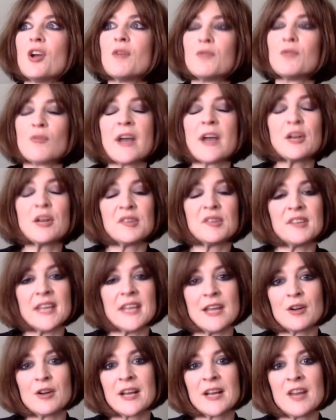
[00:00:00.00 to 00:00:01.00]
for writers
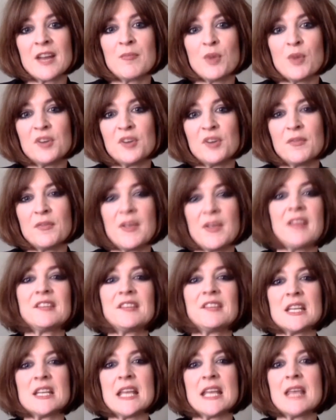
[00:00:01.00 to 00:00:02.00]
here, it kind of puts a
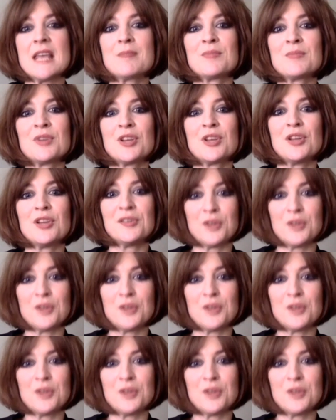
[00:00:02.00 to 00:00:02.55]
face to the name,